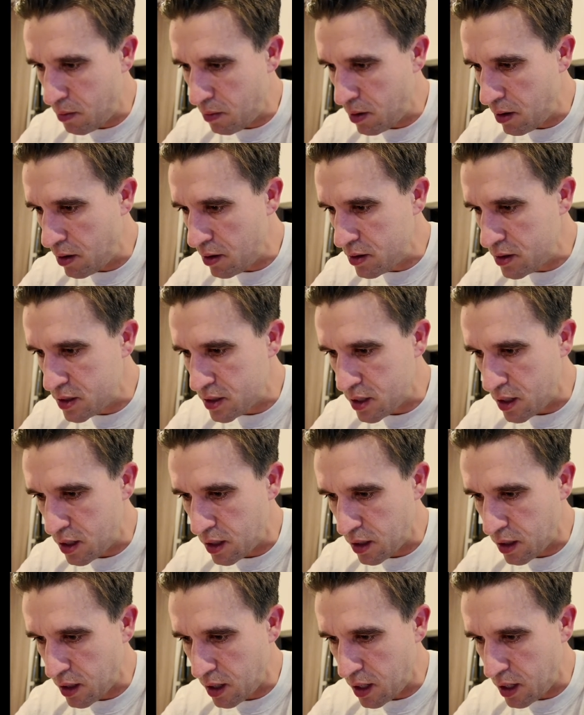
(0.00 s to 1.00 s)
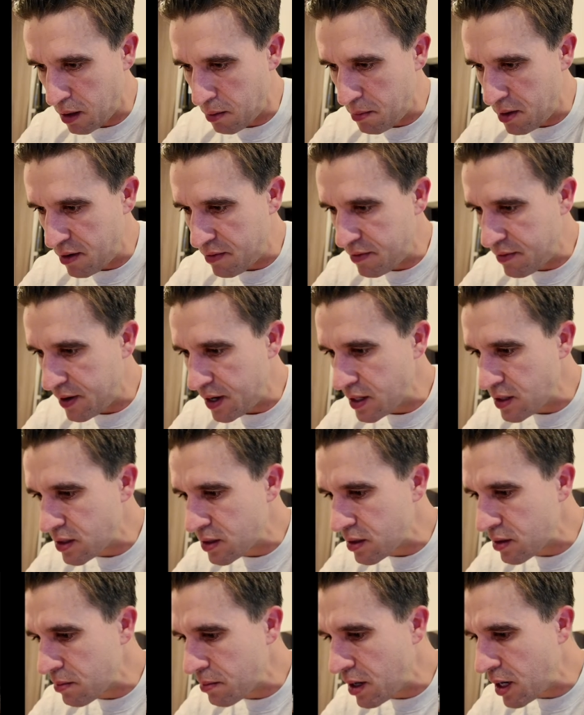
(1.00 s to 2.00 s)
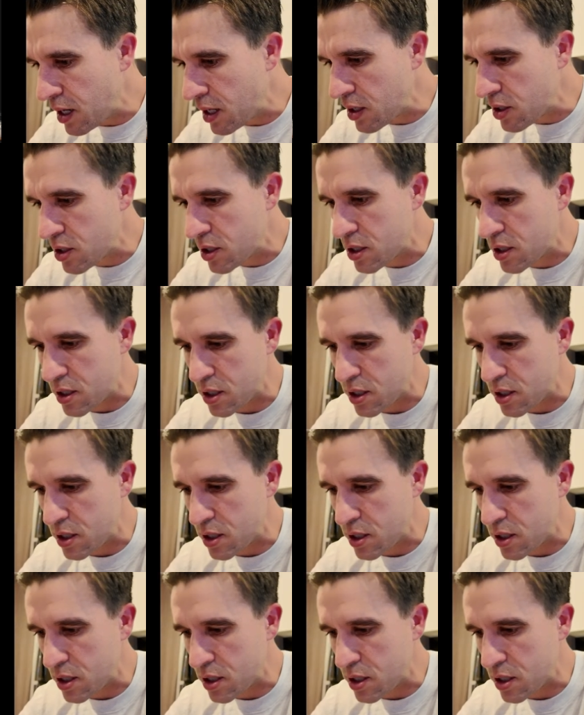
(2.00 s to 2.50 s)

words don't get in my face too much.